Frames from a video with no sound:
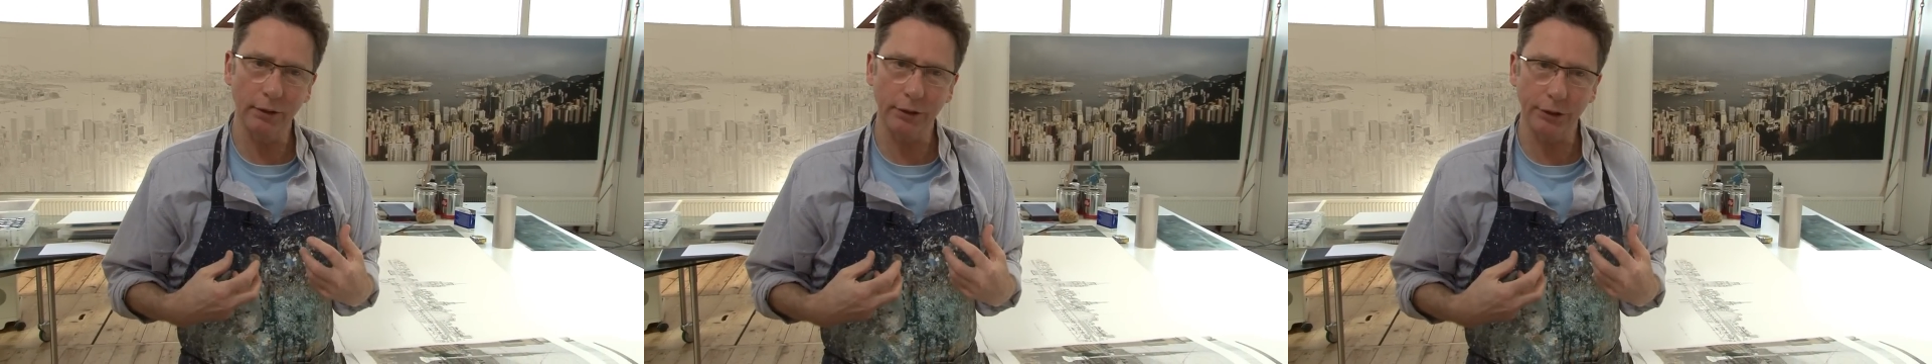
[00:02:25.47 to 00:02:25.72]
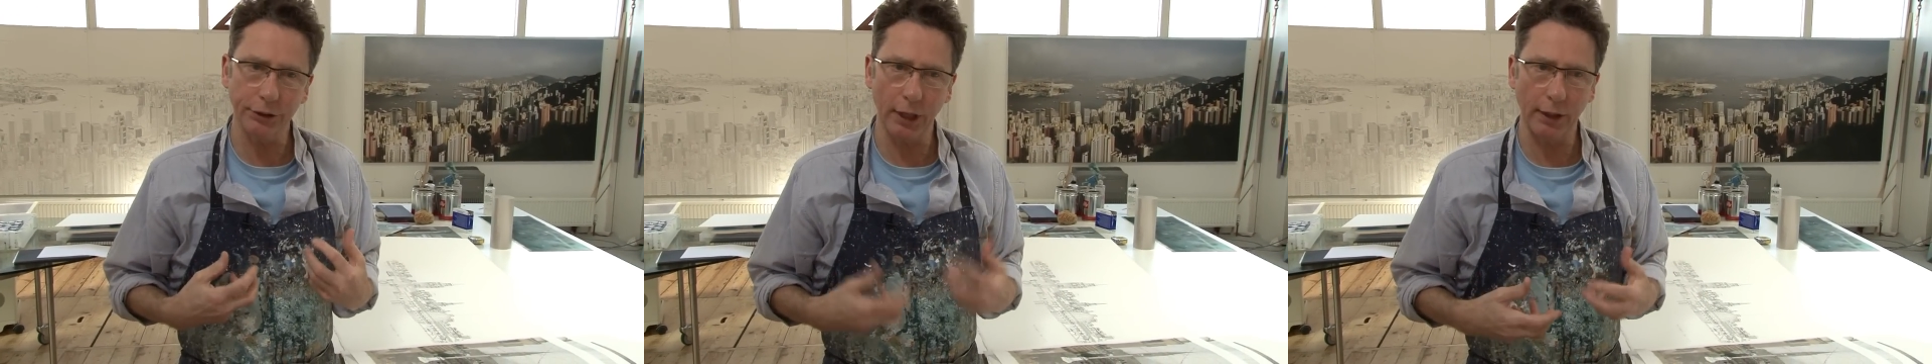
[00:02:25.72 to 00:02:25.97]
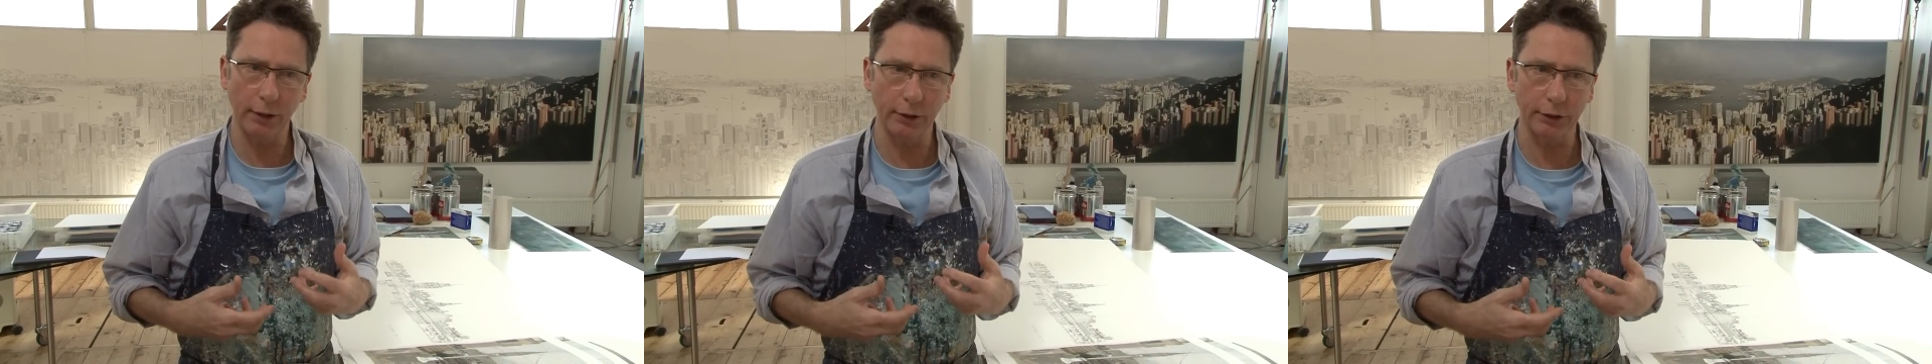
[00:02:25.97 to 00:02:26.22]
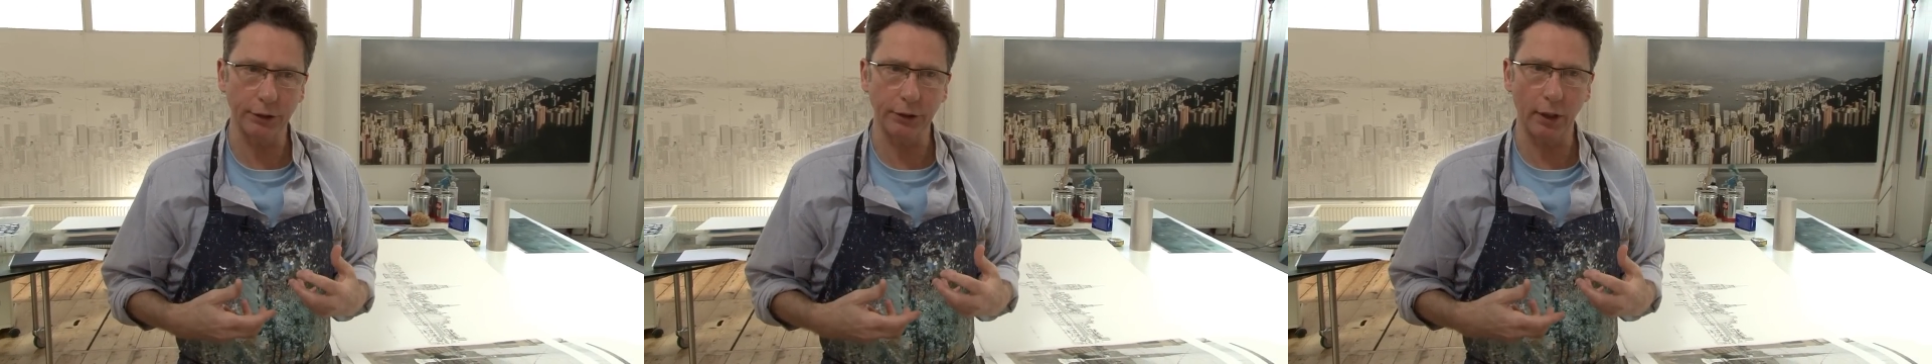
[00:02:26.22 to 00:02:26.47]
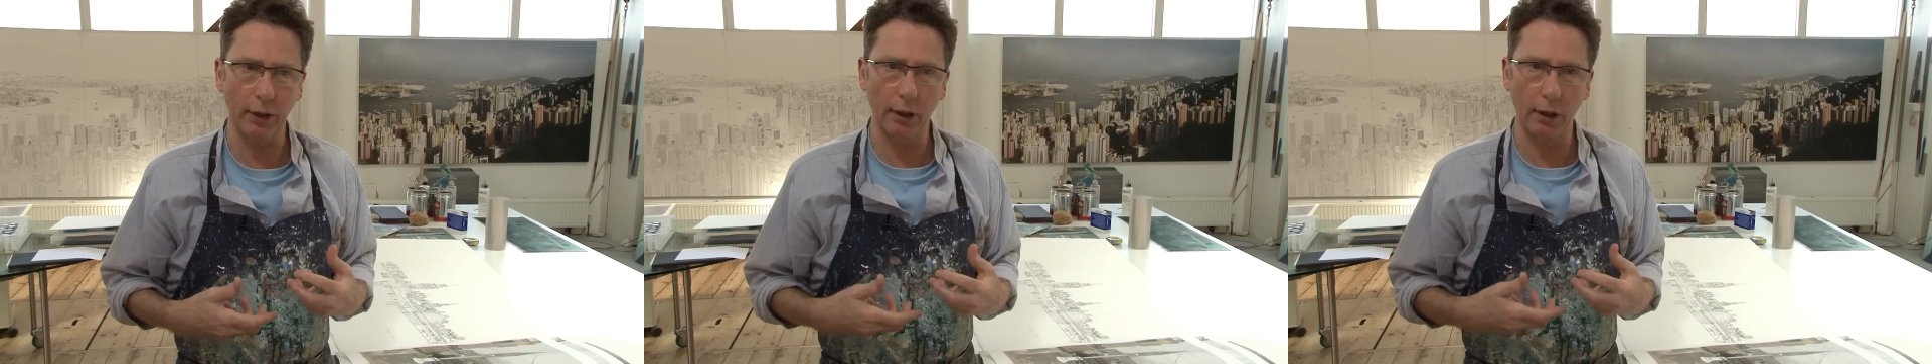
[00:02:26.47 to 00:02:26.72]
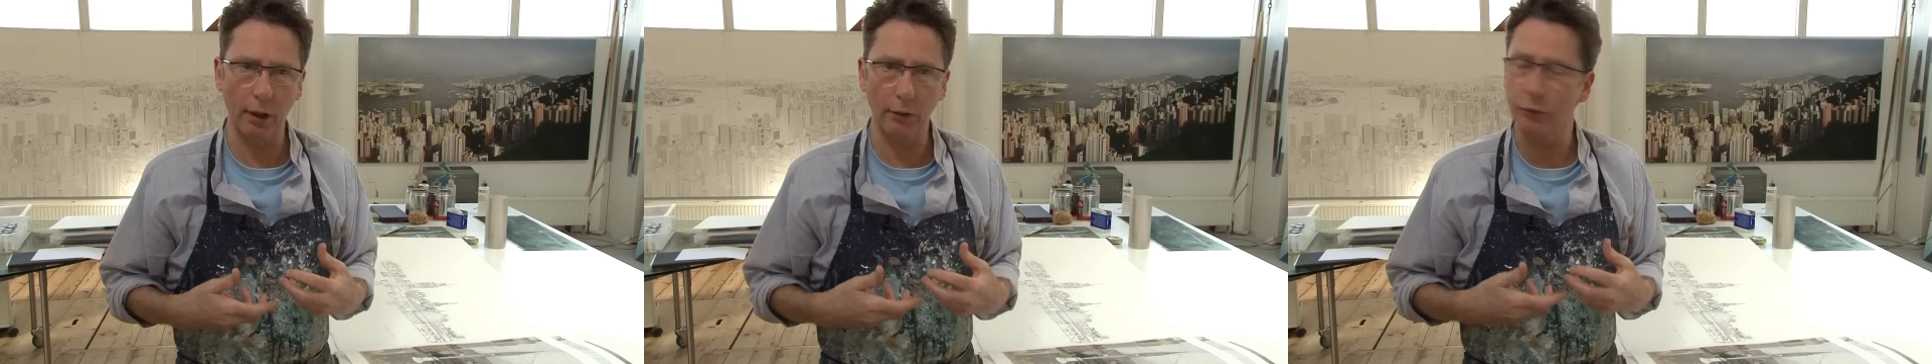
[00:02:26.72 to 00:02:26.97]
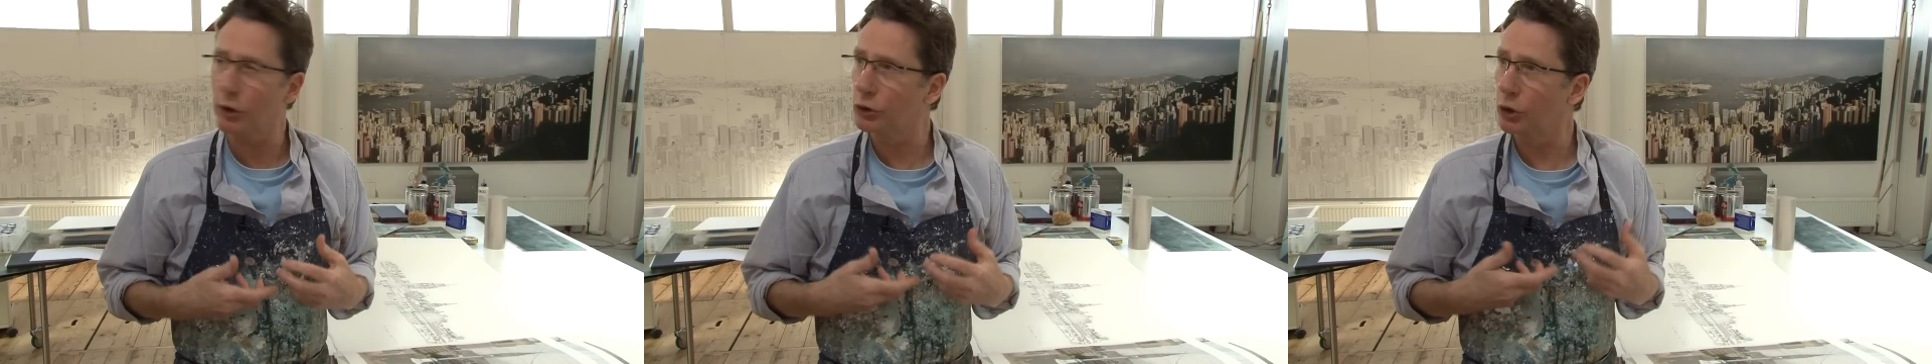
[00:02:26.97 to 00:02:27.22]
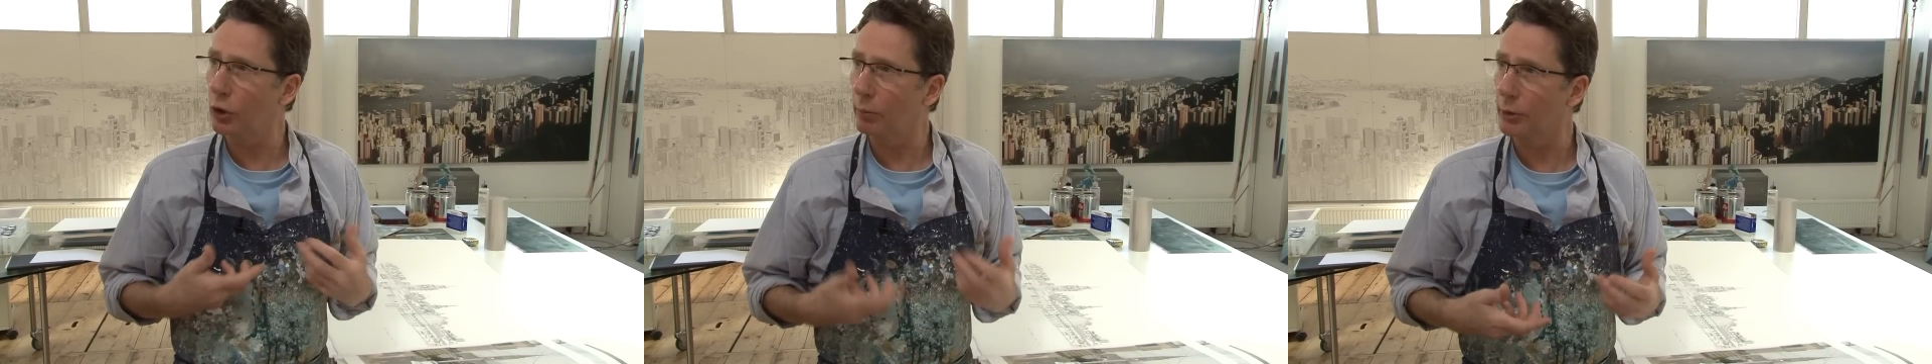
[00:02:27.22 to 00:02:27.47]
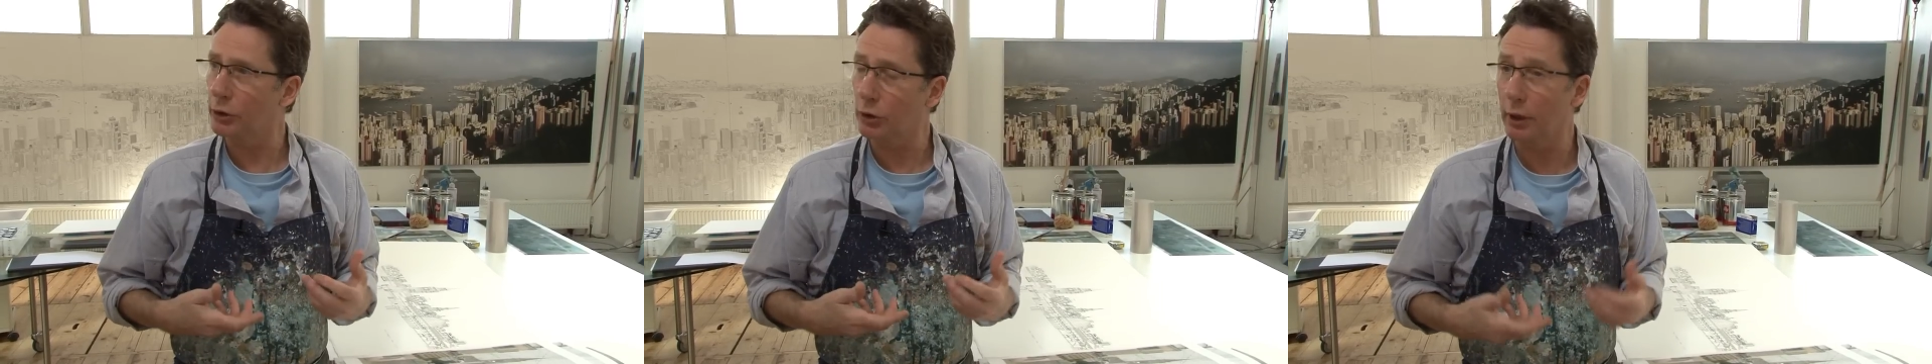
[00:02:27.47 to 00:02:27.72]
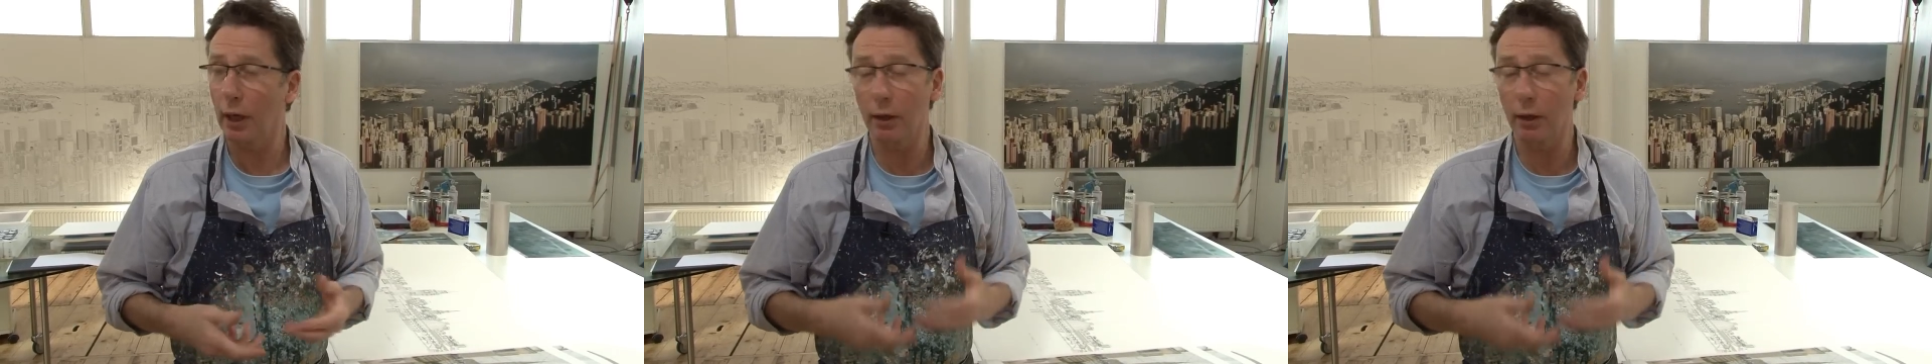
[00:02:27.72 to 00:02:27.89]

sense of the geometry?